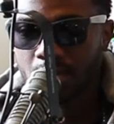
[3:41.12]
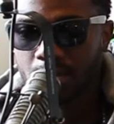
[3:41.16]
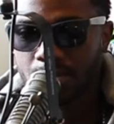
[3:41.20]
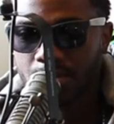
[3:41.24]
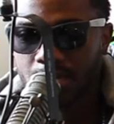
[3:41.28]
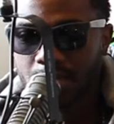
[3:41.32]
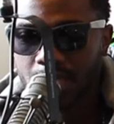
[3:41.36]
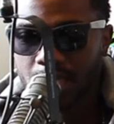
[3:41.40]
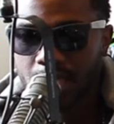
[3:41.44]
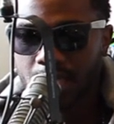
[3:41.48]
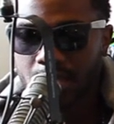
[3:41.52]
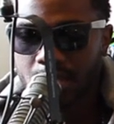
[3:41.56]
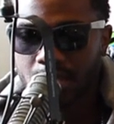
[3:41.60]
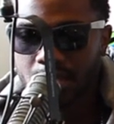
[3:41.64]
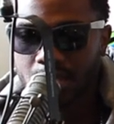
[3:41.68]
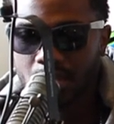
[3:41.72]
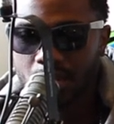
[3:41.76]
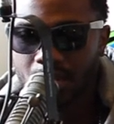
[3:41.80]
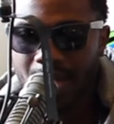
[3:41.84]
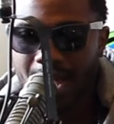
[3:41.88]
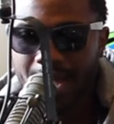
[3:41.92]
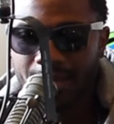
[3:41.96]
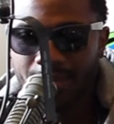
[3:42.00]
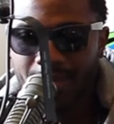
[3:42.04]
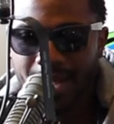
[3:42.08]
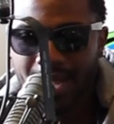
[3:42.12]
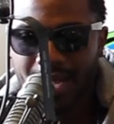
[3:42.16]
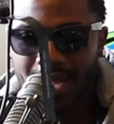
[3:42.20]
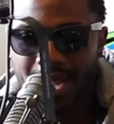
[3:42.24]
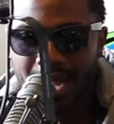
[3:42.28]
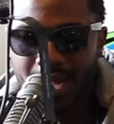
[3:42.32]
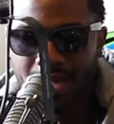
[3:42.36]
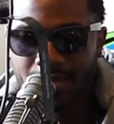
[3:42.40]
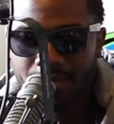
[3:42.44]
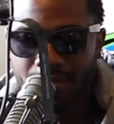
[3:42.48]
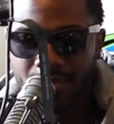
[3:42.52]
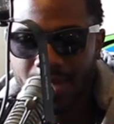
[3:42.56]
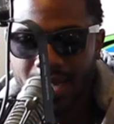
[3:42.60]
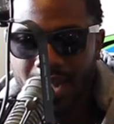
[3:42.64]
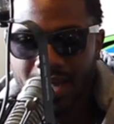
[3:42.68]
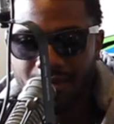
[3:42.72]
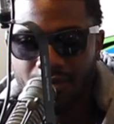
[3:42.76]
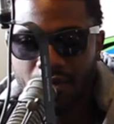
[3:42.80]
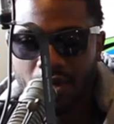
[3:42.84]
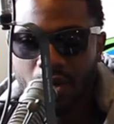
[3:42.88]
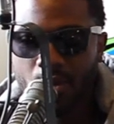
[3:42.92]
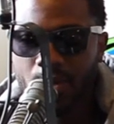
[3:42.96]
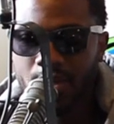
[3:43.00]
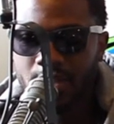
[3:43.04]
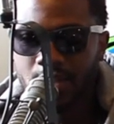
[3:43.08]
know i'm saying so i i kind of and i've
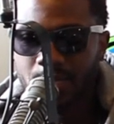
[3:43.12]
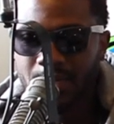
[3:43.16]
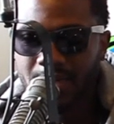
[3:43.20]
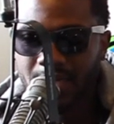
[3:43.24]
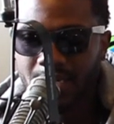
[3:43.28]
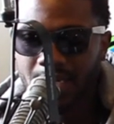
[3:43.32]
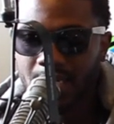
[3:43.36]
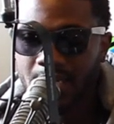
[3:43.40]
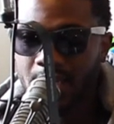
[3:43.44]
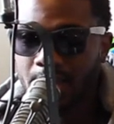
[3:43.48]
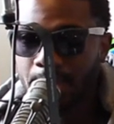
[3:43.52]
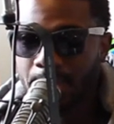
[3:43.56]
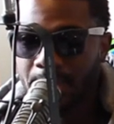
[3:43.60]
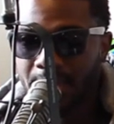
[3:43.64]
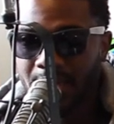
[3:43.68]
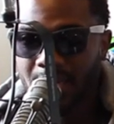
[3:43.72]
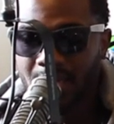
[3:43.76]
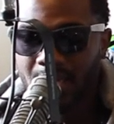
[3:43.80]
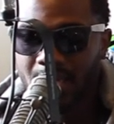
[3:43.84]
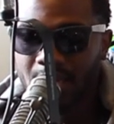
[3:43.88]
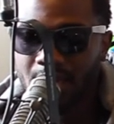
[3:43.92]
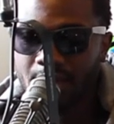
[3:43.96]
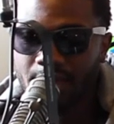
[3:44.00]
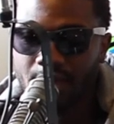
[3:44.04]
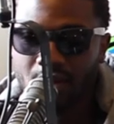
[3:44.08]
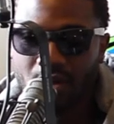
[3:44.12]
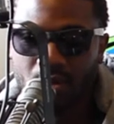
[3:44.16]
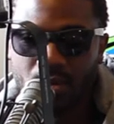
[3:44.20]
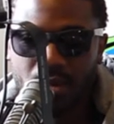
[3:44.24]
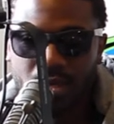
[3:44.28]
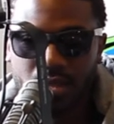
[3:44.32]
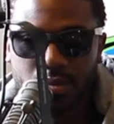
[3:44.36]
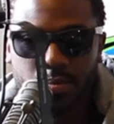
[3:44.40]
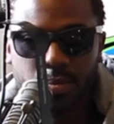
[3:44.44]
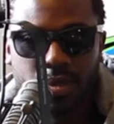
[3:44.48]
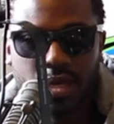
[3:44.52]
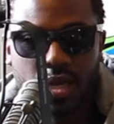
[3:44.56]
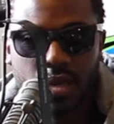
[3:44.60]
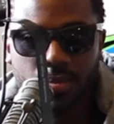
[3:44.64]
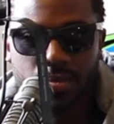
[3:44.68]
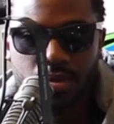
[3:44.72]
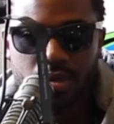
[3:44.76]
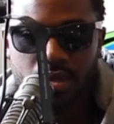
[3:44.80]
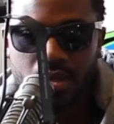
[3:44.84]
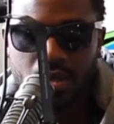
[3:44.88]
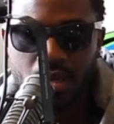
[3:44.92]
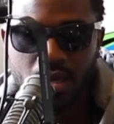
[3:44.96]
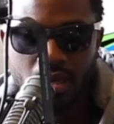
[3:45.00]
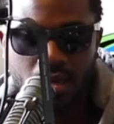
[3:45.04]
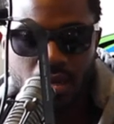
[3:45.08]
always been independent i've always been able
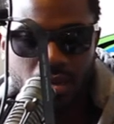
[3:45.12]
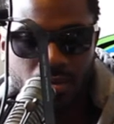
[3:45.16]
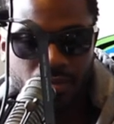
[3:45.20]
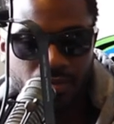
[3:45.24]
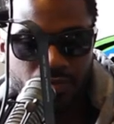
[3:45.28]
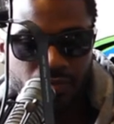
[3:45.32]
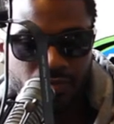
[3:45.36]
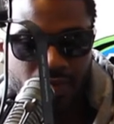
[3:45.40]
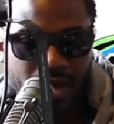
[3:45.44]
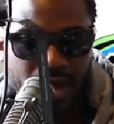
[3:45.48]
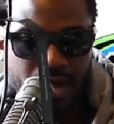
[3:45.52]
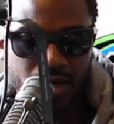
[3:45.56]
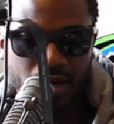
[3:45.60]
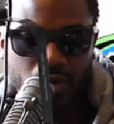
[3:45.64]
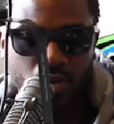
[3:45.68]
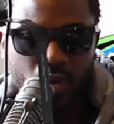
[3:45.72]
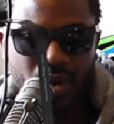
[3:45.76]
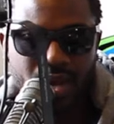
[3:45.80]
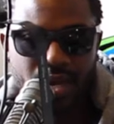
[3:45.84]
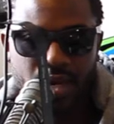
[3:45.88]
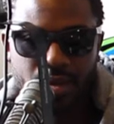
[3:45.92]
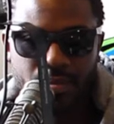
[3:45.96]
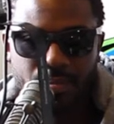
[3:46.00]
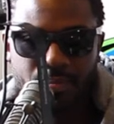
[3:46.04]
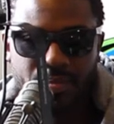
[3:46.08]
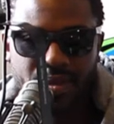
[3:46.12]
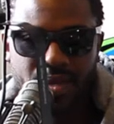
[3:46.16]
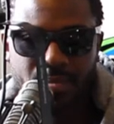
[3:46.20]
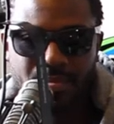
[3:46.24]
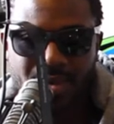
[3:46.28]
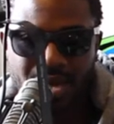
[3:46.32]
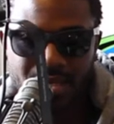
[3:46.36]
to find a way to be